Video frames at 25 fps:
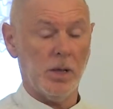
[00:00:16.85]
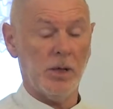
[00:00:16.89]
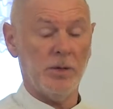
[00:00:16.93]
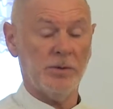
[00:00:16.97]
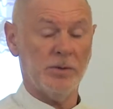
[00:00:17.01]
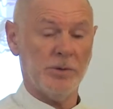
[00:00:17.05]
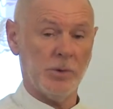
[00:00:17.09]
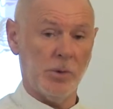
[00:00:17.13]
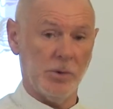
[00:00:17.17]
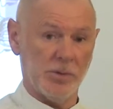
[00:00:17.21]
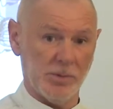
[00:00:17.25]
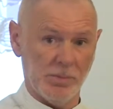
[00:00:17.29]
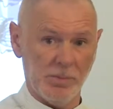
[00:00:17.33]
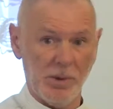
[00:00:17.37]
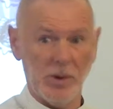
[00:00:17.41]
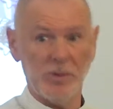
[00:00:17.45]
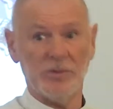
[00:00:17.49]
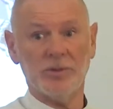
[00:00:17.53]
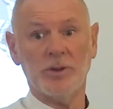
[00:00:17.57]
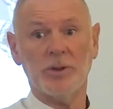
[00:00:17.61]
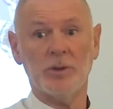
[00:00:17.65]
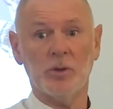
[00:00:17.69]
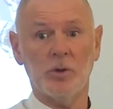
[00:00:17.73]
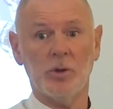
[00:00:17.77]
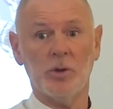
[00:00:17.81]
So I was a
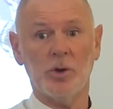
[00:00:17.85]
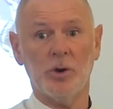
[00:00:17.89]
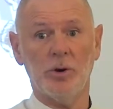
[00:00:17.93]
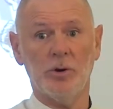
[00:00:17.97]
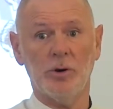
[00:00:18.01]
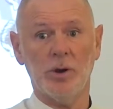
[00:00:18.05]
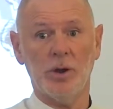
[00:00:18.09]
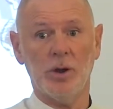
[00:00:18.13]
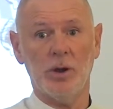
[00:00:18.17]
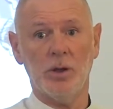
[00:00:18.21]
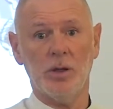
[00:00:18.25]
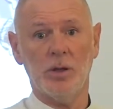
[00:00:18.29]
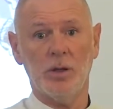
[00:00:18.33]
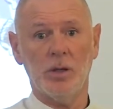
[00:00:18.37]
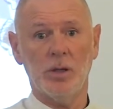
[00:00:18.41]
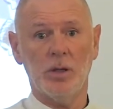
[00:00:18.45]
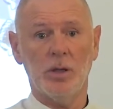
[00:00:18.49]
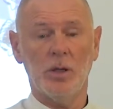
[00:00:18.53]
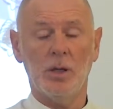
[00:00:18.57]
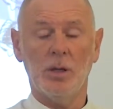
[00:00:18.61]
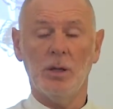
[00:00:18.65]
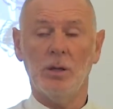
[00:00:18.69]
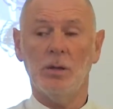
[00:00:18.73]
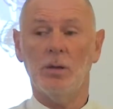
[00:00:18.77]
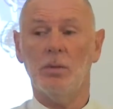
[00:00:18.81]
motorcycle courier,
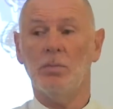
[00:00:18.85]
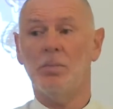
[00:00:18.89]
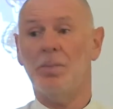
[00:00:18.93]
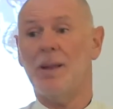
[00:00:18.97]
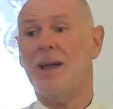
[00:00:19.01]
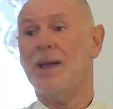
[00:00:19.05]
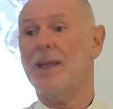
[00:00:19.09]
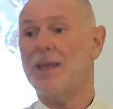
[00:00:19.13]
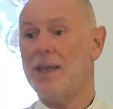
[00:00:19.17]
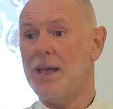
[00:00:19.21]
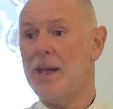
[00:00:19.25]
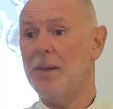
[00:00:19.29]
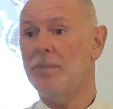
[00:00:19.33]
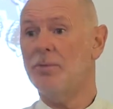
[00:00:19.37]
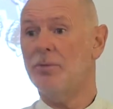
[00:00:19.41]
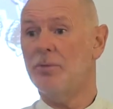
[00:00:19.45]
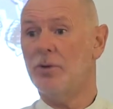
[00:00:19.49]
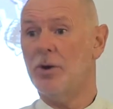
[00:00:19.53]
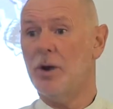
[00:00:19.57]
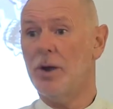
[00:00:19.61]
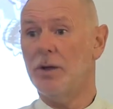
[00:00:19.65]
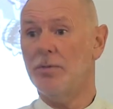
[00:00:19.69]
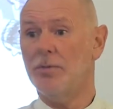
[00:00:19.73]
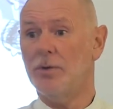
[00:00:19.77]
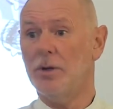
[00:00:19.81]
black cab
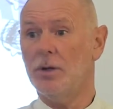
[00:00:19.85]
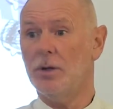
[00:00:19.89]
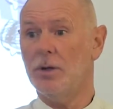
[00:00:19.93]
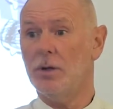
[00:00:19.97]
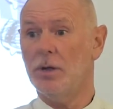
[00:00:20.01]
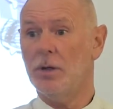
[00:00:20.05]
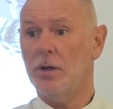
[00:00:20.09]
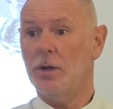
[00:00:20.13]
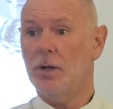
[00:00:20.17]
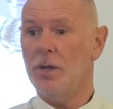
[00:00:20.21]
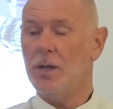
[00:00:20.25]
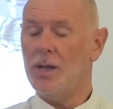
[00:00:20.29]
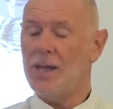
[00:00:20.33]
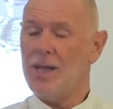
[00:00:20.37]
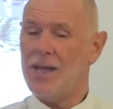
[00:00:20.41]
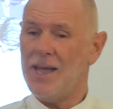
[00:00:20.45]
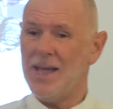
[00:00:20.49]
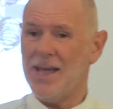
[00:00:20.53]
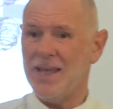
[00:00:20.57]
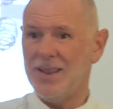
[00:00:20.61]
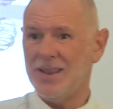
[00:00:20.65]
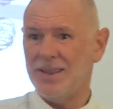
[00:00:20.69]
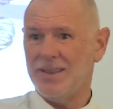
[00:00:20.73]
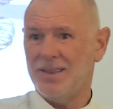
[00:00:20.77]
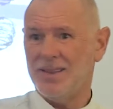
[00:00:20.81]
driver,
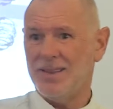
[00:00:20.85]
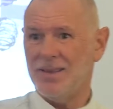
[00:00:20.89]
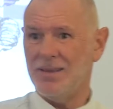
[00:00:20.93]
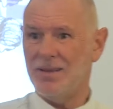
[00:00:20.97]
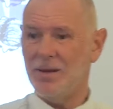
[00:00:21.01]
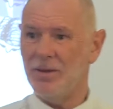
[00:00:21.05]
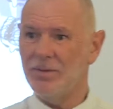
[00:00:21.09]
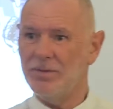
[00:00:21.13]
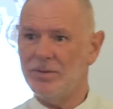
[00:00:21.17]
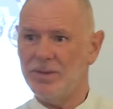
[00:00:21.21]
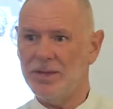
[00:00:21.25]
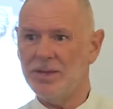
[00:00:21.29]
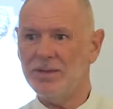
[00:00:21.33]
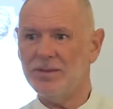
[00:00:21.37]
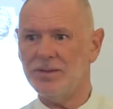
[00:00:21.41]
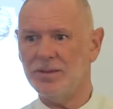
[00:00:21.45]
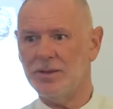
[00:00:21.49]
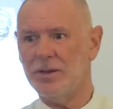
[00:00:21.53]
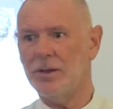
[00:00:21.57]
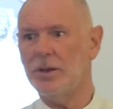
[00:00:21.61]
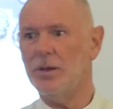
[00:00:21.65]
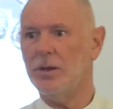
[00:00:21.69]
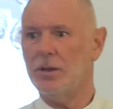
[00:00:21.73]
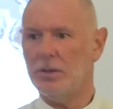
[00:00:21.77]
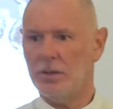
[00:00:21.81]
and I was
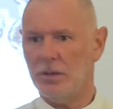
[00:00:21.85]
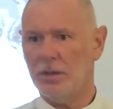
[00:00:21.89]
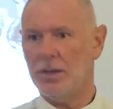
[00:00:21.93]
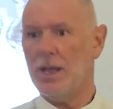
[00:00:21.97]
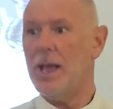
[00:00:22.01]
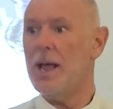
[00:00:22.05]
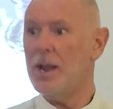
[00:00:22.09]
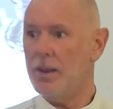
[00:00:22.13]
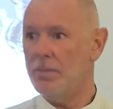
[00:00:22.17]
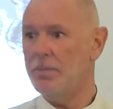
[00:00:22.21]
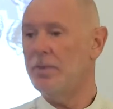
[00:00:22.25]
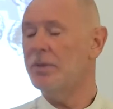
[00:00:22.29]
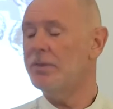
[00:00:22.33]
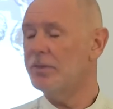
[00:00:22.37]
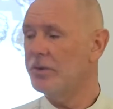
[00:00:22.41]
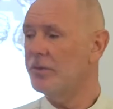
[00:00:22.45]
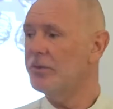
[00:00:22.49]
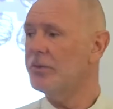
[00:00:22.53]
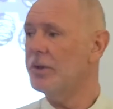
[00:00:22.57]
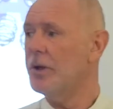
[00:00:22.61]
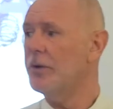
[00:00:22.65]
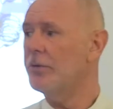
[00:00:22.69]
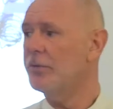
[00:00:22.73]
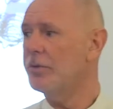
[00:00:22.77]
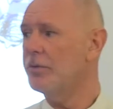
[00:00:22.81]
into elements of
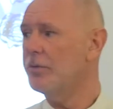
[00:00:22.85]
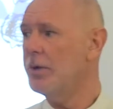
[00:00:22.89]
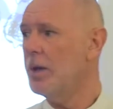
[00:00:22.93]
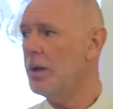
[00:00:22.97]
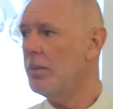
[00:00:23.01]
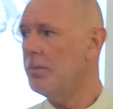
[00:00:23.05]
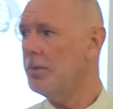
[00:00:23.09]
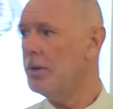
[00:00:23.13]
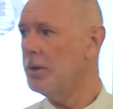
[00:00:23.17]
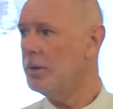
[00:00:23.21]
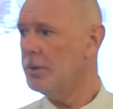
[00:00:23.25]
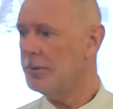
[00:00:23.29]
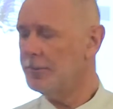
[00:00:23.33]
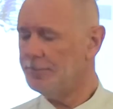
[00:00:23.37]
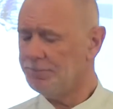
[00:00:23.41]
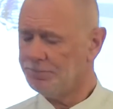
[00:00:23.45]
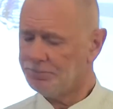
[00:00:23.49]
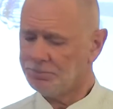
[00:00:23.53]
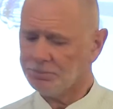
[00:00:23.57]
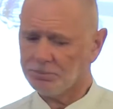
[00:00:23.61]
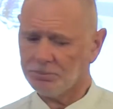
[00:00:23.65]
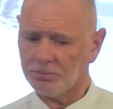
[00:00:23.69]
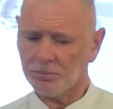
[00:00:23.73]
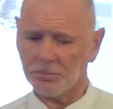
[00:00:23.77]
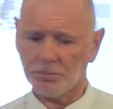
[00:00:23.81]
self-development,
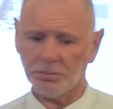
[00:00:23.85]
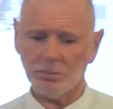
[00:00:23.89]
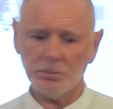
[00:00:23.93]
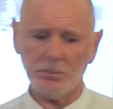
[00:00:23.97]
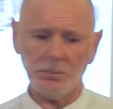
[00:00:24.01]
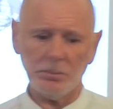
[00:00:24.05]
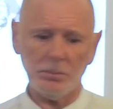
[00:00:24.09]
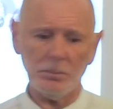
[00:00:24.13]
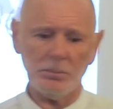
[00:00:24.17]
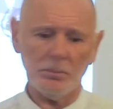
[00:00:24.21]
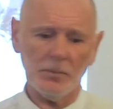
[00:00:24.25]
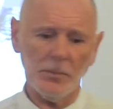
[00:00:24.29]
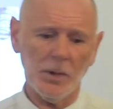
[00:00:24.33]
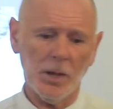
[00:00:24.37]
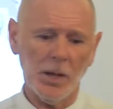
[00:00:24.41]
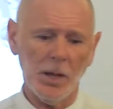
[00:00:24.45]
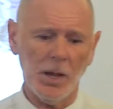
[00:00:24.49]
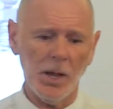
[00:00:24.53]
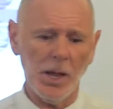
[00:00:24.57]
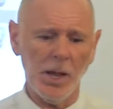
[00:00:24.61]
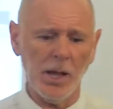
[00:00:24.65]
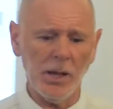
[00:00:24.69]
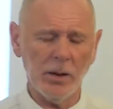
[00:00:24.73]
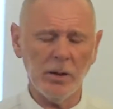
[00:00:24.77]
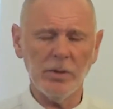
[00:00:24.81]

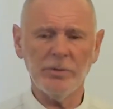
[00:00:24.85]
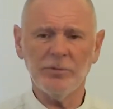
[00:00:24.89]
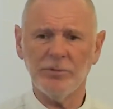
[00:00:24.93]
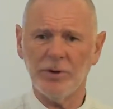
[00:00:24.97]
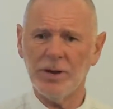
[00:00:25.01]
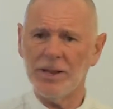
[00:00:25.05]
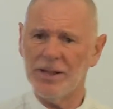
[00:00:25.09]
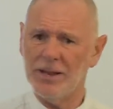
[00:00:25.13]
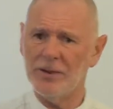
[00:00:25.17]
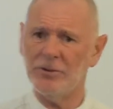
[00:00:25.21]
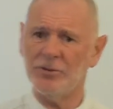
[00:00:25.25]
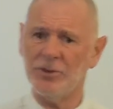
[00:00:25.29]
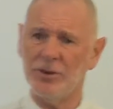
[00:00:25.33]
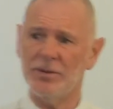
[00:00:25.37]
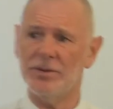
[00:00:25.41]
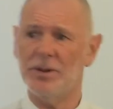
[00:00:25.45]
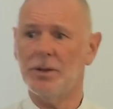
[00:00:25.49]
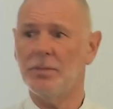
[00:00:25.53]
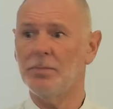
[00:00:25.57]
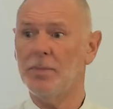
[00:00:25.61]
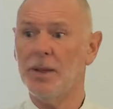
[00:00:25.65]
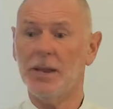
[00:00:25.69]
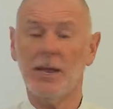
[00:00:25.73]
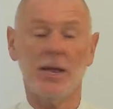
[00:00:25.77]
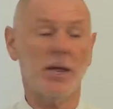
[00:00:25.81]
and I was really interested
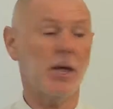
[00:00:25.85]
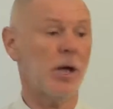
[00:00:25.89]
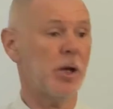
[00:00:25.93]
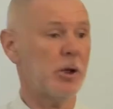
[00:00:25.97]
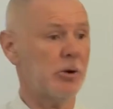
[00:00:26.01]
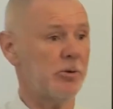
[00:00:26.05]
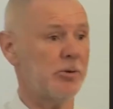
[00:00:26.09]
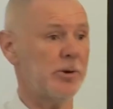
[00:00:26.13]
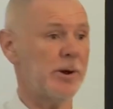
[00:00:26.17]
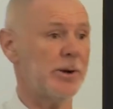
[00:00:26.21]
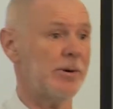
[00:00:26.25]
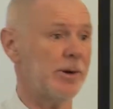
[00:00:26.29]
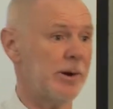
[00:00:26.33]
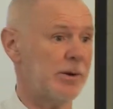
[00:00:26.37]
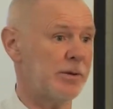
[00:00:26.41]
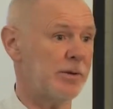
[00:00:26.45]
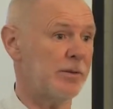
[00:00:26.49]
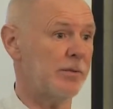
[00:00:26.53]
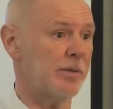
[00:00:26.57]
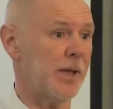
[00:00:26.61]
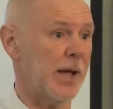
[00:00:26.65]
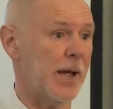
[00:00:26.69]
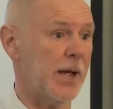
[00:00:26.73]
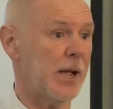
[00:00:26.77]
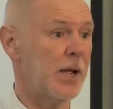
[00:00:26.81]
in making a career out
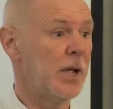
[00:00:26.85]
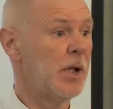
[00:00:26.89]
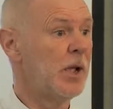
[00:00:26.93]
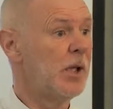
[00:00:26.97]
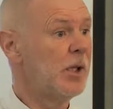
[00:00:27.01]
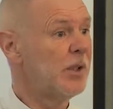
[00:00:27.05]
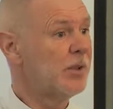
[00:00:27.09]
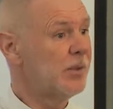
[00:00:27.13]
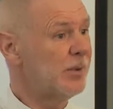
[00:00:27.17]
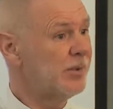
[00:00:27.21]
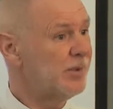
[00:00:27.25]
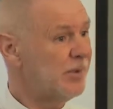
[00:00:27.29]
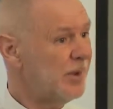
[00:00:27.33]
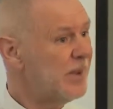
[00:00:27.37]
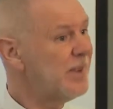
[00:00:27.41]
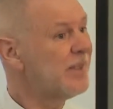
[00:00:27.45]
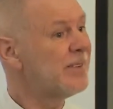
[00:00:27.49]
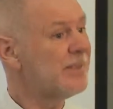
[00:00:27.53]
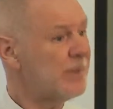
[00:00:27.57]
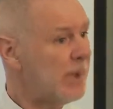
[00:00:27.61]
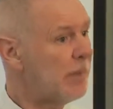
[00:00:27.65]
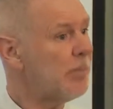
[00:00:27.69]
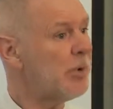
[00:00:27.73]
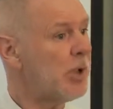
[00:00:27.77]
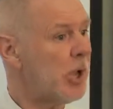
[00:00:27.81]
of that. So I was doing
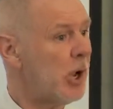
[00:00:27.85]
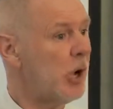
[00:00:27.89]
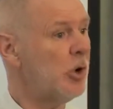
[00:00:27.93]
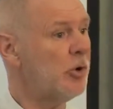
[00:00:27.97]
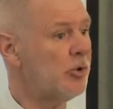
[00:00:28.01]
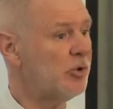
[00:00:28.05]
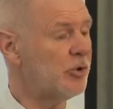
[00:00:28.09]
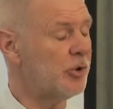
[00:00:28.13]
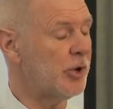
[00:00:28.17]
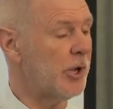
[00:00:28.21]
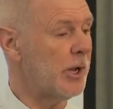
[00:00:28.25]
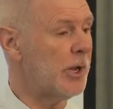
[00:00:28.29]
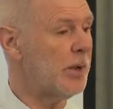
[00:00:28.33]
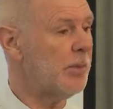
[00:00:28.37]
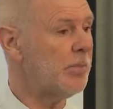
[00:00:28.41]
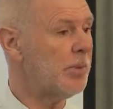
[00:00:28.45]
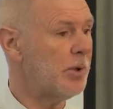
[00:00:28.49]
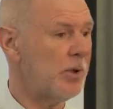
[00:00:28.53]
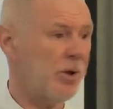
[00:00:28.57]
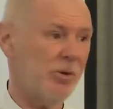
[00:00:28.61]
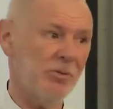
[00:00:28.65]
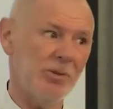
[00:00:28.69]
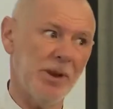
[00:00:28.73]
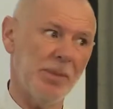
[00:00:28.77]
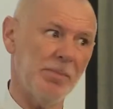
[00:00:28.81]
some coaching, but
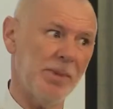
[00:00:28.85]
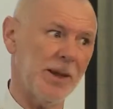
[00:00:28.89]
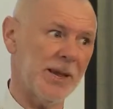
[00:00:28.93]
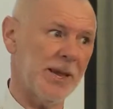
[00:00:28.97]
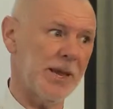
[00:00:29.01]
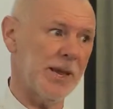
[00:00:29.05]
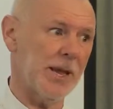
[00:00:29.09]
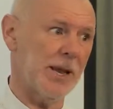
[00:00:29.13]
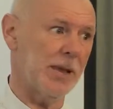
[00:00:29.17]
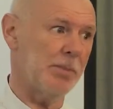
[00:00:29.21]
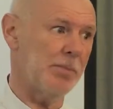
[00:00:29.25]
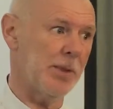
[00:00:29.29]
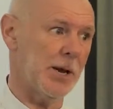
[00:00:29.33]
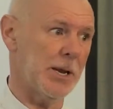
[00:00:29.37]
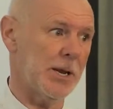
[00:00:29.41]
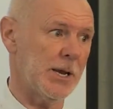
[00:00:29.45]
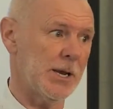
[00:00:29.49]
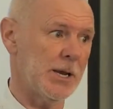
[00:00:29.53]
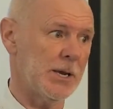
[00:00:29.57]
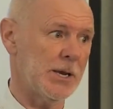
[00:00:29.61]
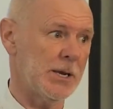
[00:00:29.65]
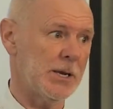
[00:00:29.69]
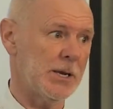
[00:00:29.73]
not really making any money.